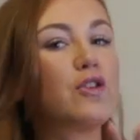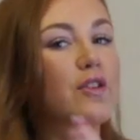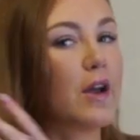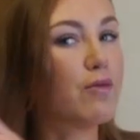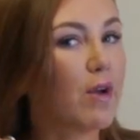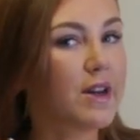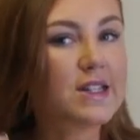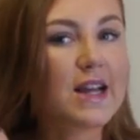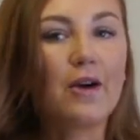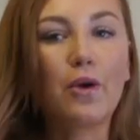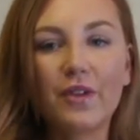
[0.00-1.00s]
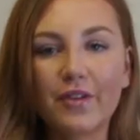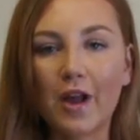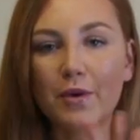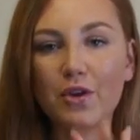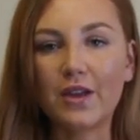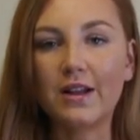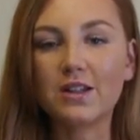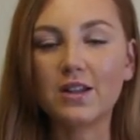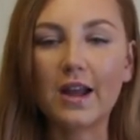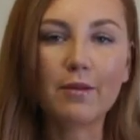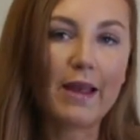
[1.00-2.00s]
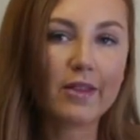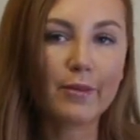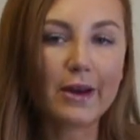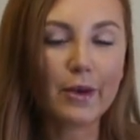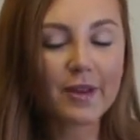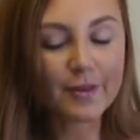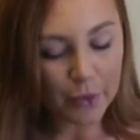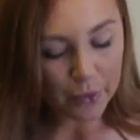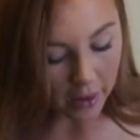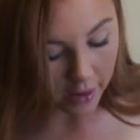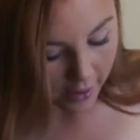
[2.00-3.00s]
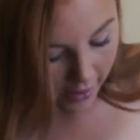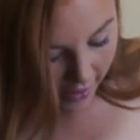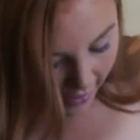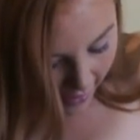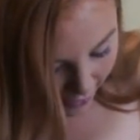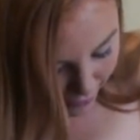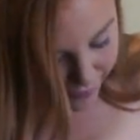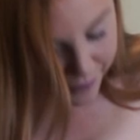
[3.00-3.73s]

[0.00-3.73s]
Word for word: just like run down on the sewing machine to like make them a little bit smaller um,